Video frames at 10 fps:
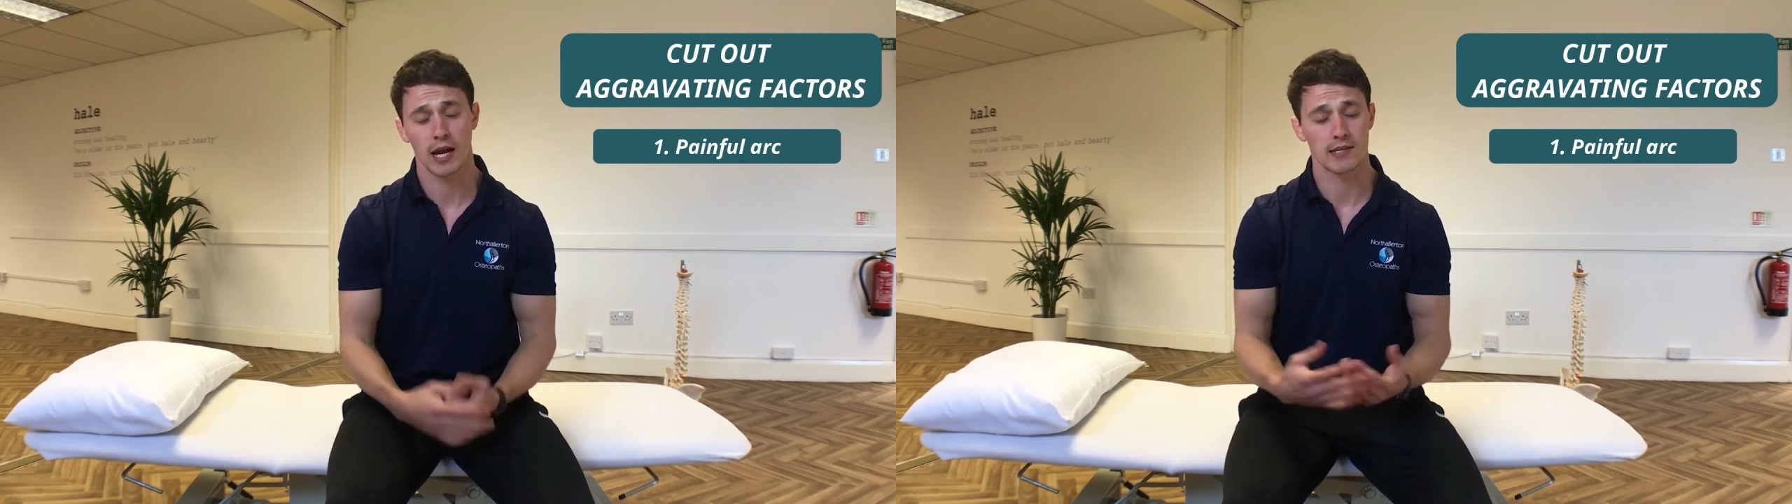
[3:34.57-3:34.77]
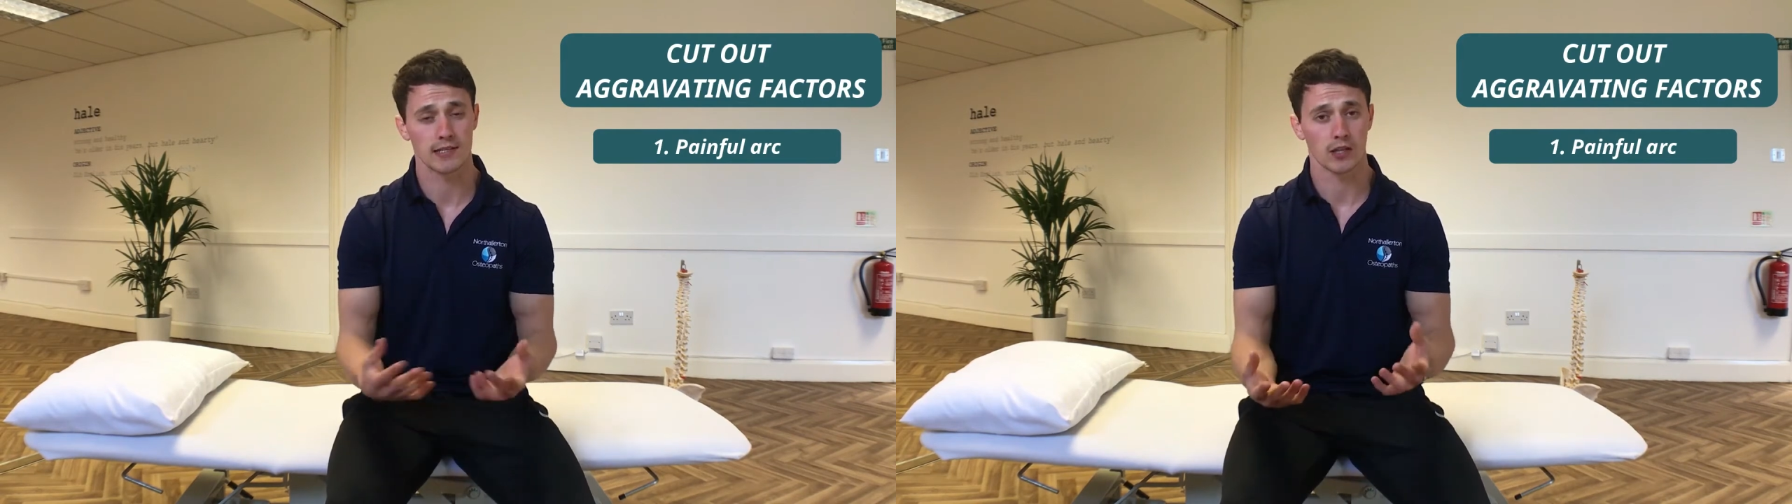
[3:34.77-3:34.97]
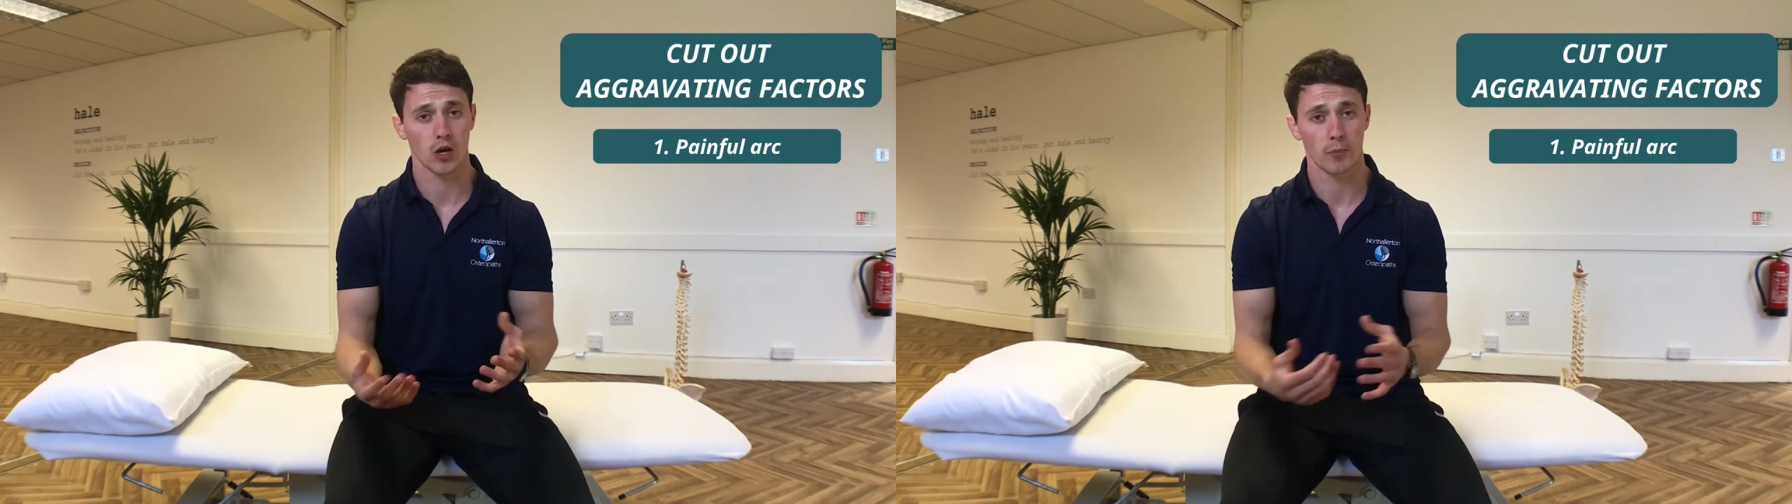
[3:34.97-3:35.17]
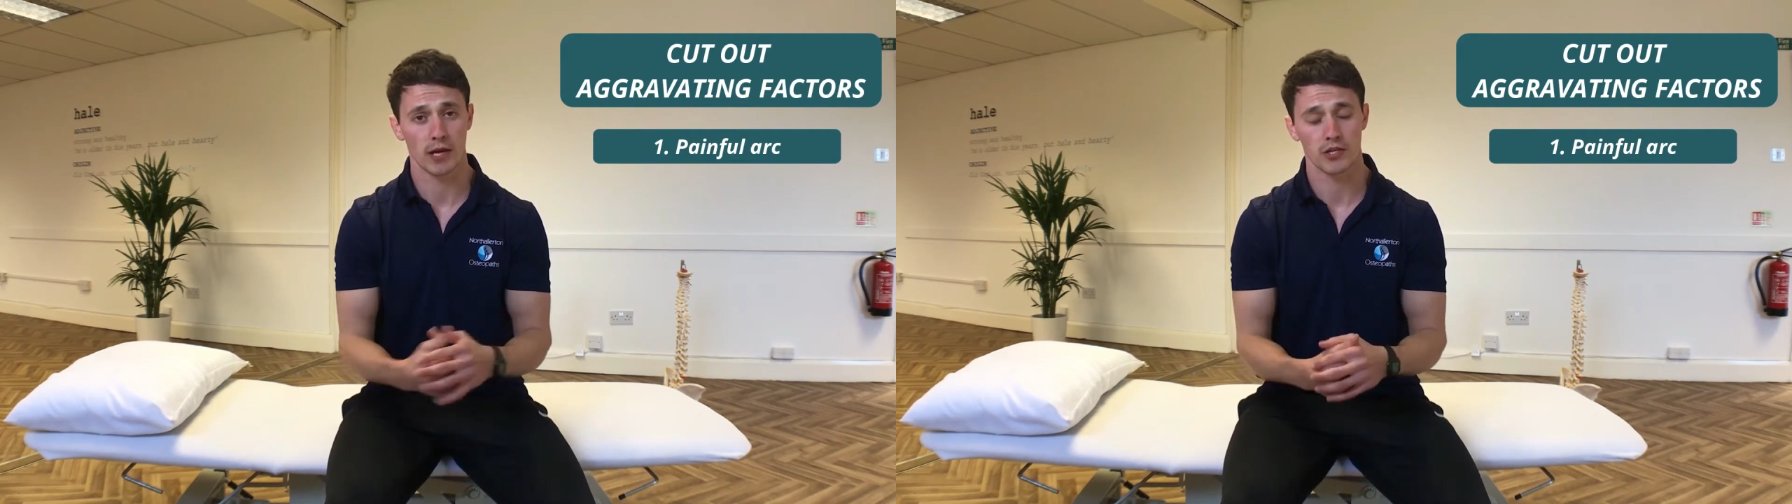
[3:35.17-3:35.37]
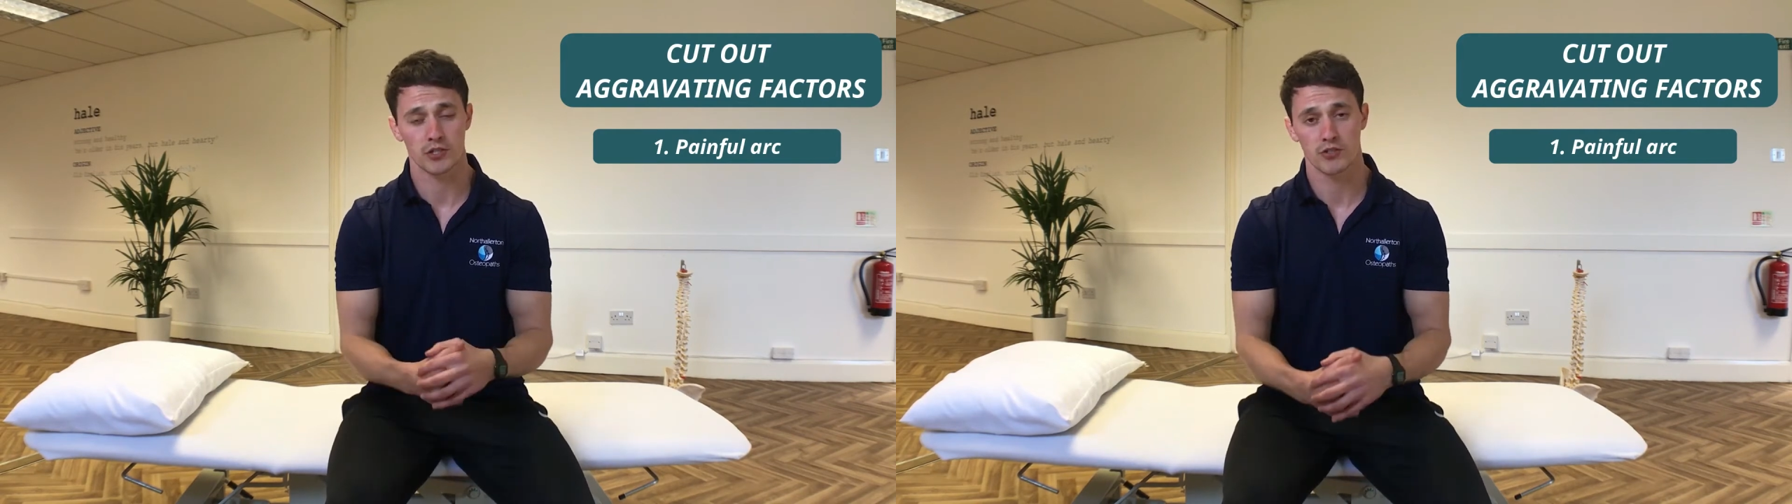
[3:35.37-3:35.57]
And I see a lot
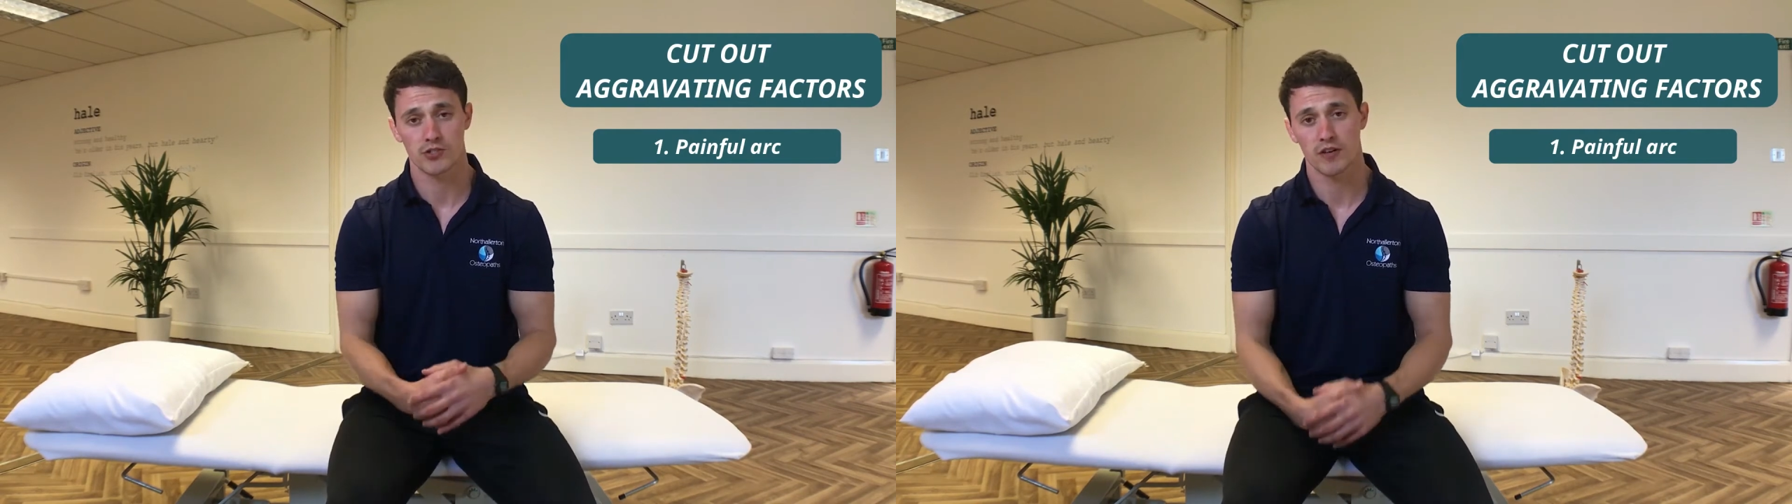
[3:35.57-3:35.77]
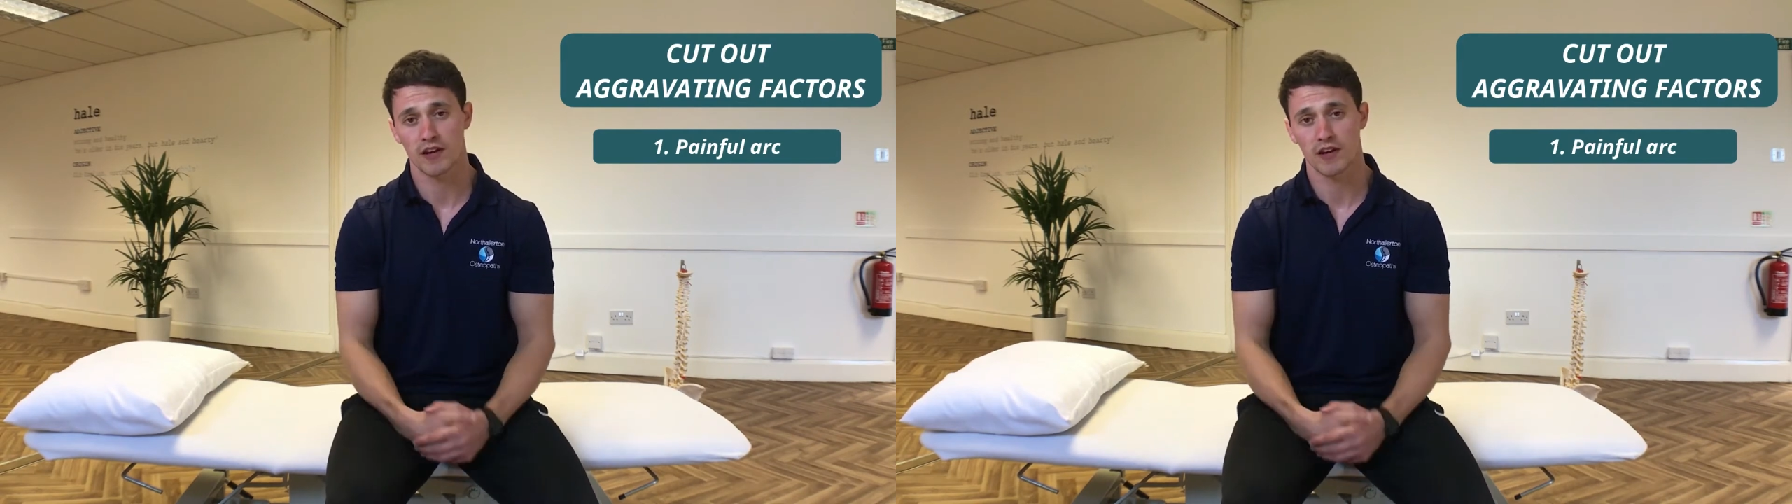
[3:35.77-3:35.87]
of patients that